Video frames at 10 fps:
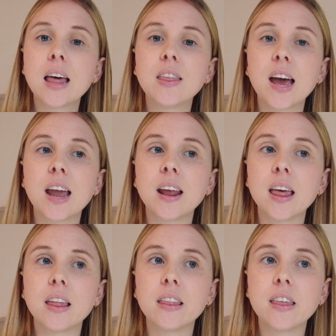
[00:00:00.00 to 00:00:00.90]
then
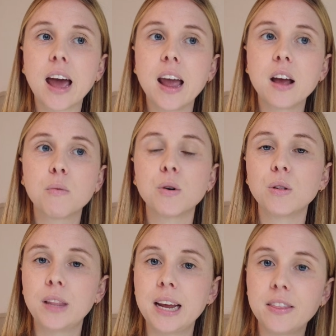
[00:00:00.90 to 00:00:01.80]
they
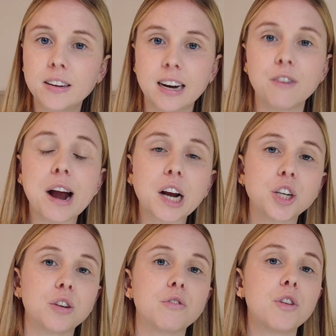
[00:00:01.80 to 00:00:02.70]
will lead the
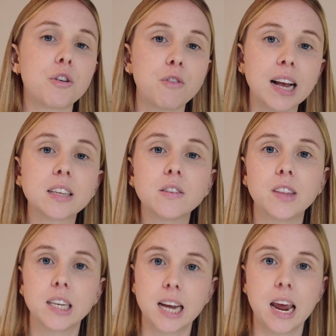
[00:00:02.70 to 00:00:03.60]
direction for the rest of
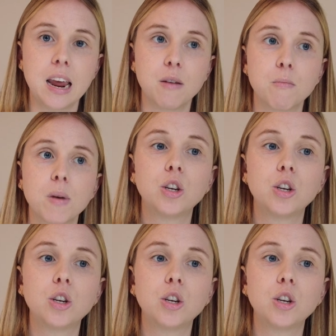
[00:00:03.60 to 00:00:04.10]
the team